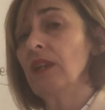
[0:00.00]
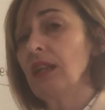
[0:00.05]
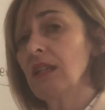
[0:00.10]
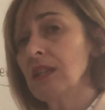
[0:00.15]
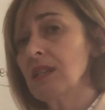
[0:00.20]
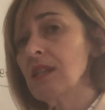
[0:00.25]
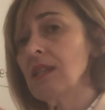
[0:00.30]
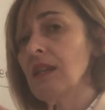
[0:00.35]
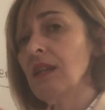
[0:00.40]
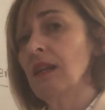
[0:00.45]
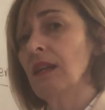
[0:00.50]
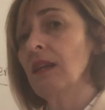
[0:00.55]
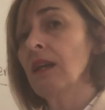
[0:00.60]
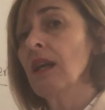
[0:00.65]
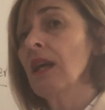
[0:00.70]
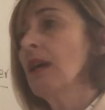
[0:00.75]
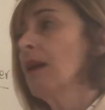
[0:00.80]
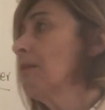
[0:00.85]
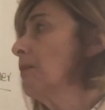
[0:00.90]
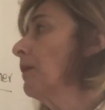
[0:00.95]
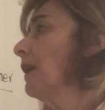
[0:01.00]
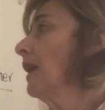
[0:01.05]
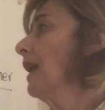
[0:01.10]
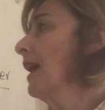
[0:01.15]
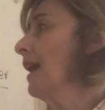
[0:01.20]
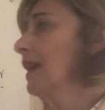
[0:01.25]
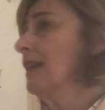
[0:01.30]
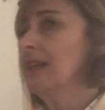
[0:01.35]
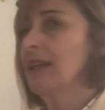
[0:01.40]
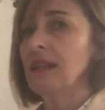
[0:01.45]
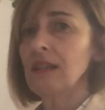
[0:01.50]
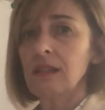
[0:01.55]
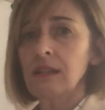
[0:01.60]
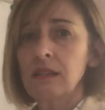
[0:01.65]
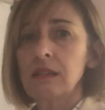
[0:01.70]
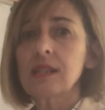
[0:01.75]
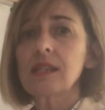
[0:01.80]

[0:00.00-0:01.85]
into planning